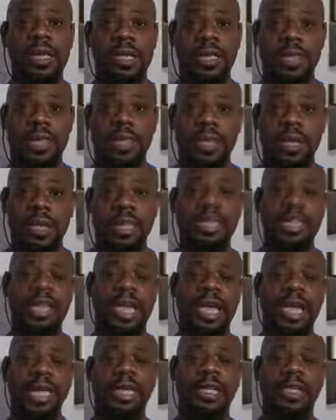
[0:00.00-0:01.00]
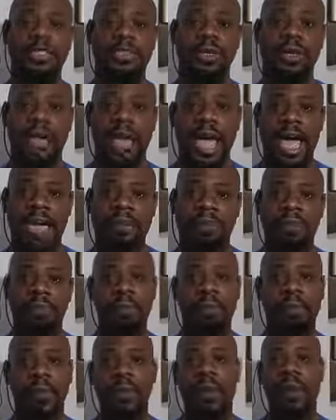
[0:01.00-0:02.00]
you can change your life.
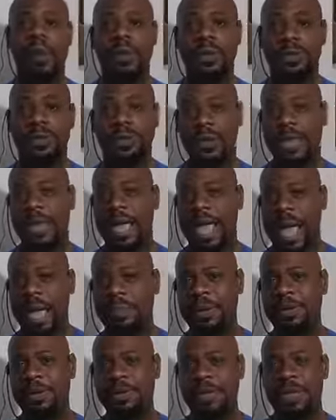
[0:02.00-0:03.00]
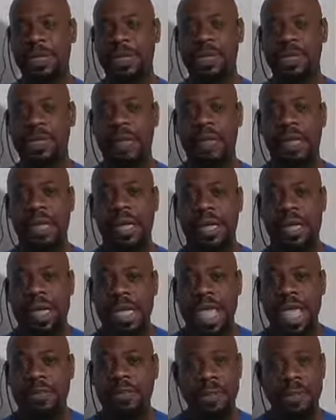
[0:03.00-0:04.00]
Miracles will happen for you.
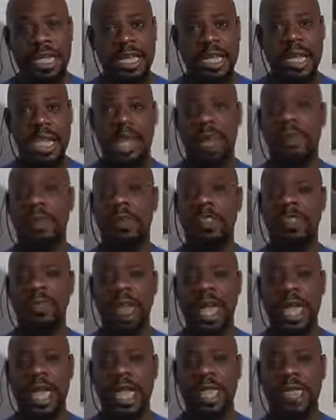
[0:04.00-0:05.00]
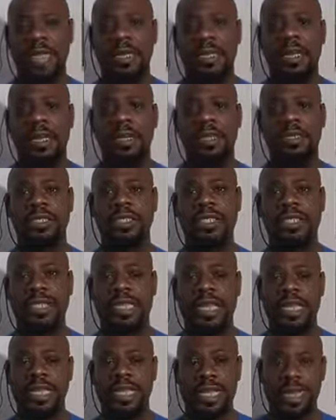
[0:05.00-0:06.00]
If you need help with tracking, just
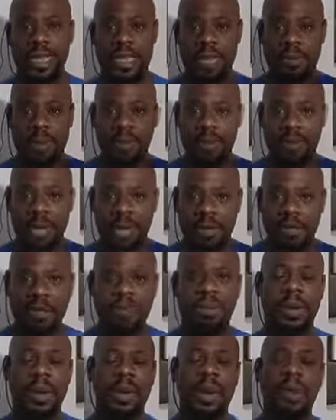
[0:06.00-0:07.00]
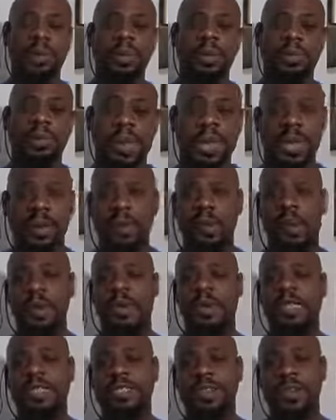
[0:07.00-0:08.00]
click the link up above or below, depending where
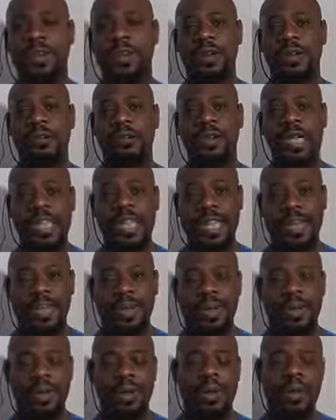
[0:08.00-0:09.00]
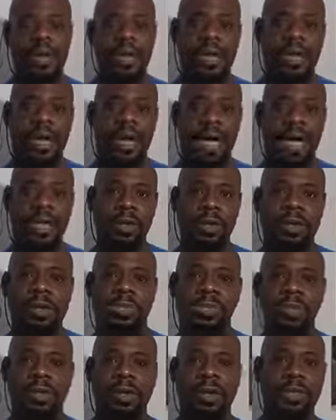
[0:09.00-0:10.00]
it is on your video. You can
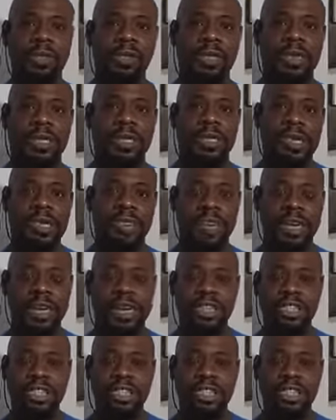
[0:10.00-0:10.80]
join the free 7-day